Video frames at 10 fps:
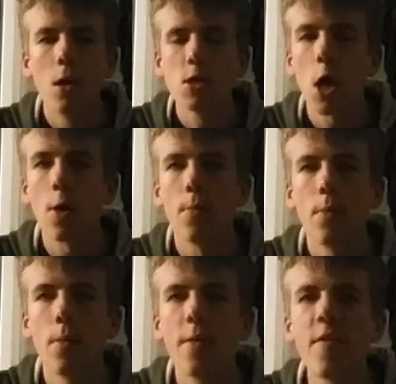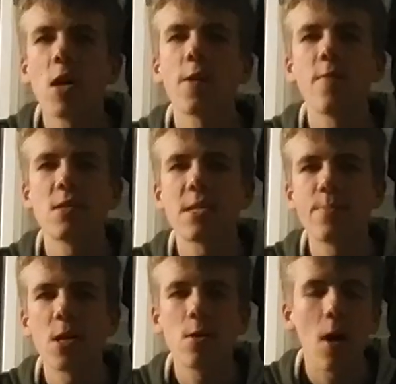So, the verdict of this
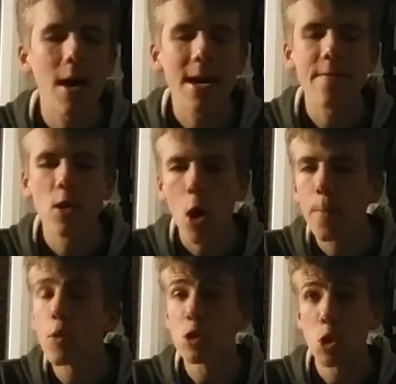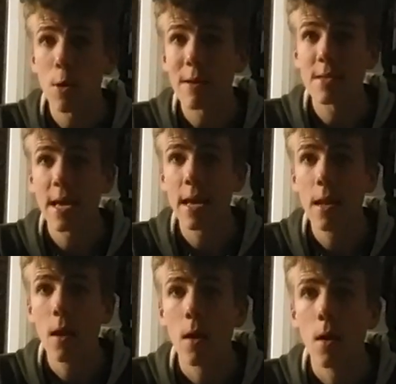episode, I gave it 9.2 out of
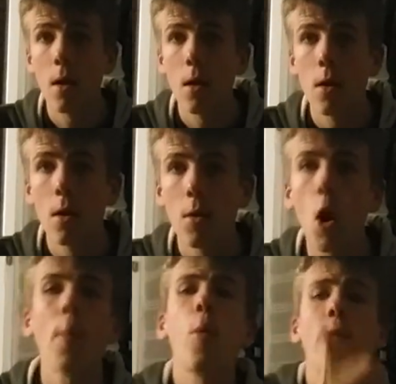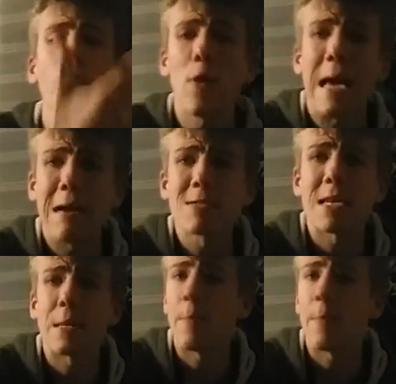10, 9.3 out of 10,